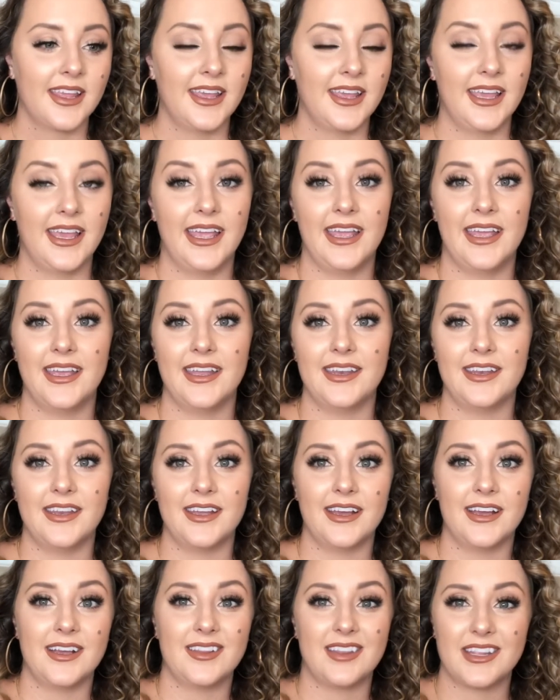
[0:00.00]
And
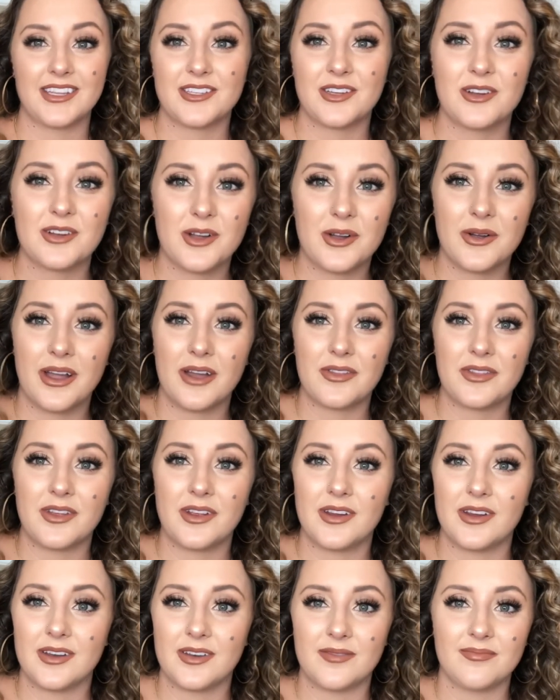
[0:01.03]
let's all go out
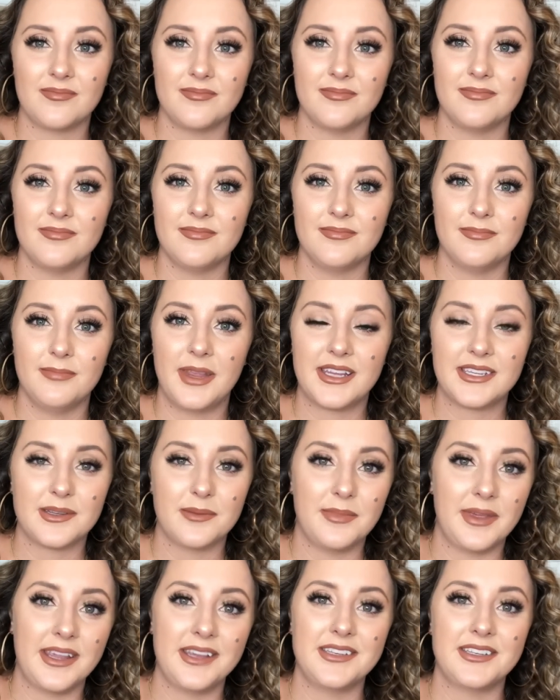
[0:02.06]
there and make some
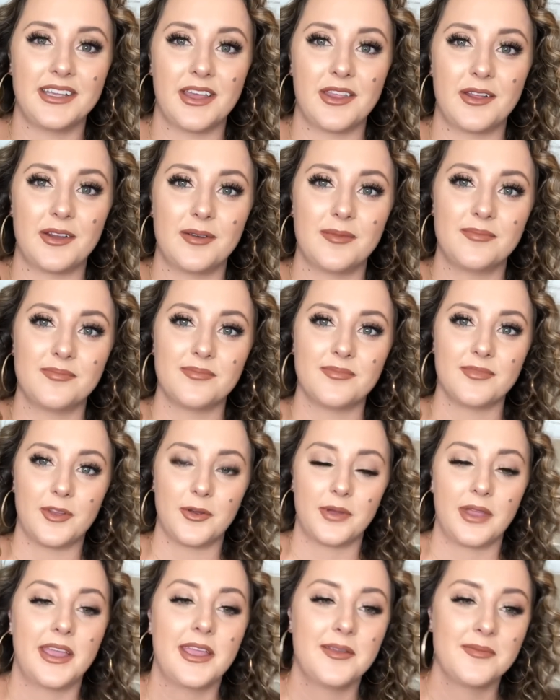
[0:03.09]
bank together,
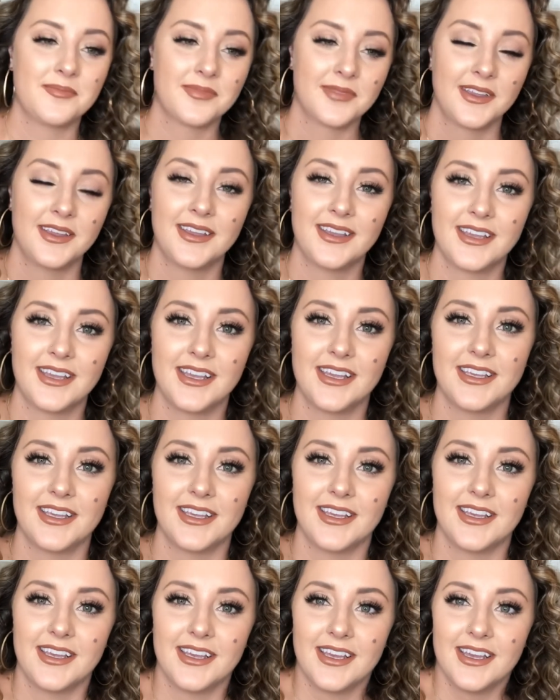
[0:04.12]
okay?
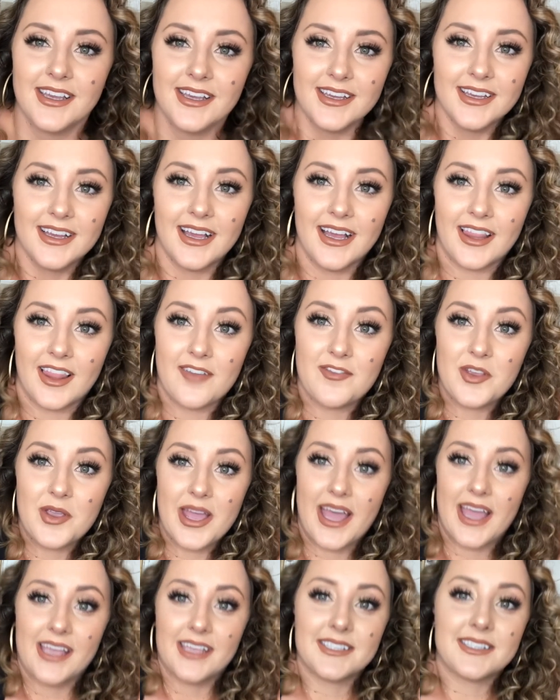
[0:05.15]
I love you
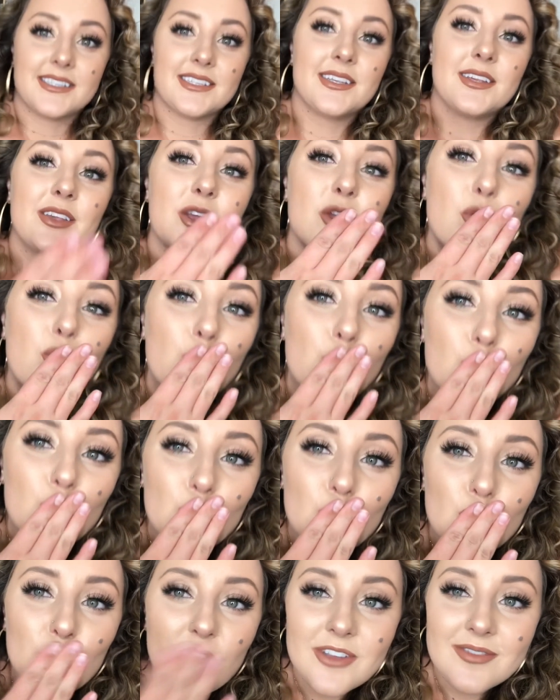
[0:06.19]
guys.
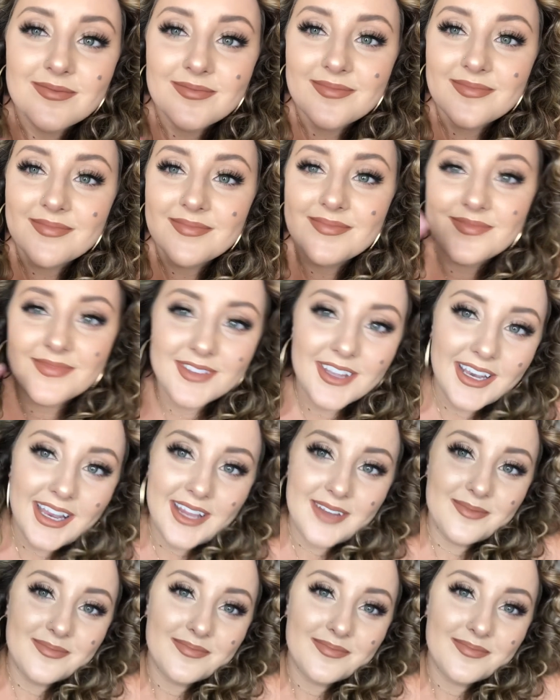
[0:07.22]
Good night.